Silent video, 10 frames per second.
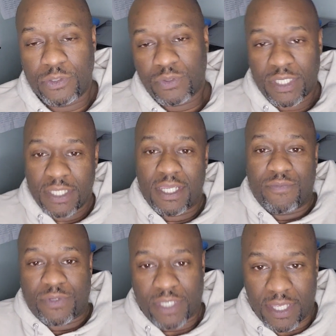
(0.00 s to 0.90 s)
you get
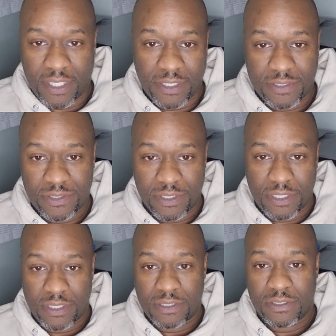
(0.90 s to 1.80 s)
everything that you
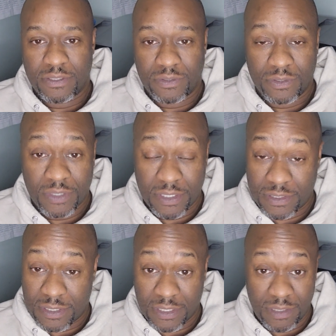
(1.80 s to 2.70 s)
need. You
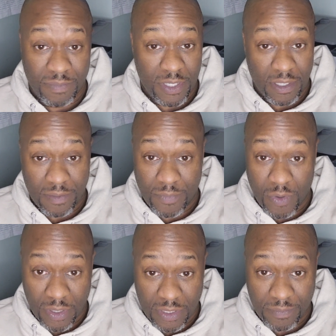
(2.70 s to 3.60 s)
get your email
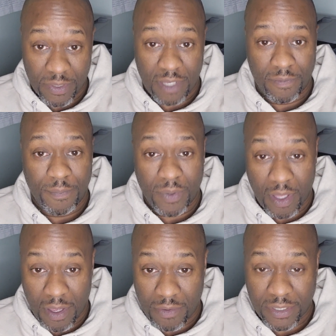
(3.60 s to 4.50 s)
marketing platform,
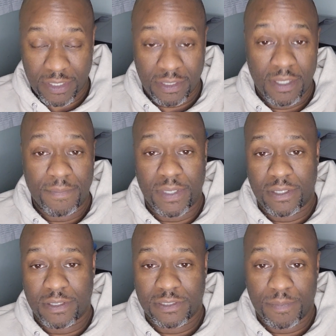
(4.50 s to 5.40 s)
blogging,
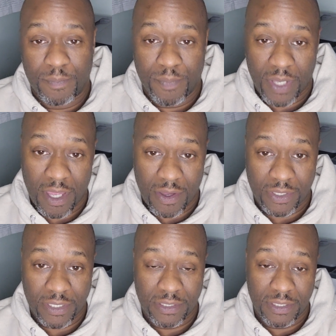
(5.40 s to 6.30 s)
because
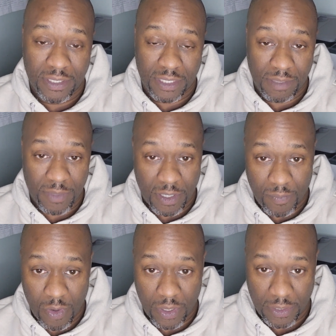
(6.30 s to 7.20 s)
blogging, email
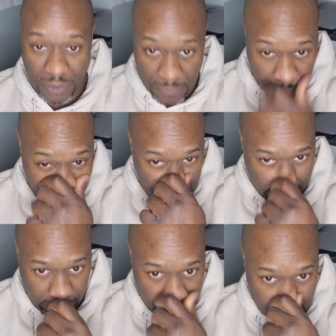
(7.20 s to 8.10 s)
marketing,
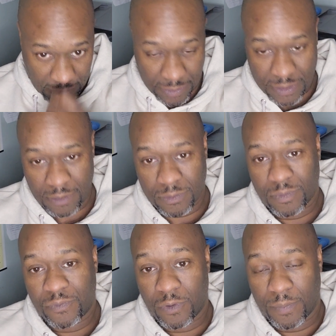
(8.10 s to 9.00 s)
excuse me
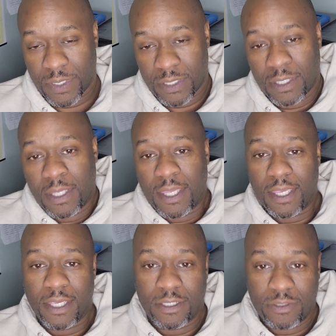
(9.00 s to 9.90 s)
for a minute,
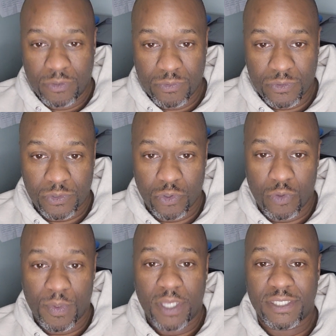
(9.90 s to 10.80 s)
and
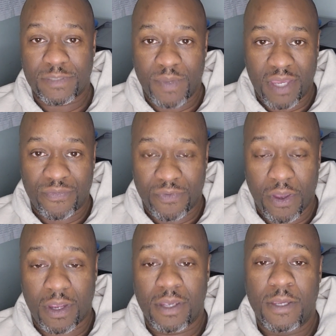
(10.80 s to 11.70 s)
YouTube is by
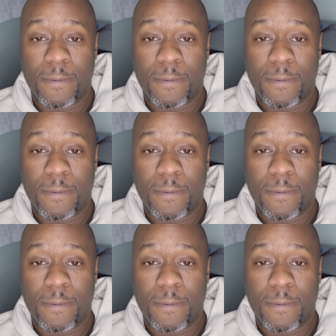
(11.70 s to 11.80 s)
far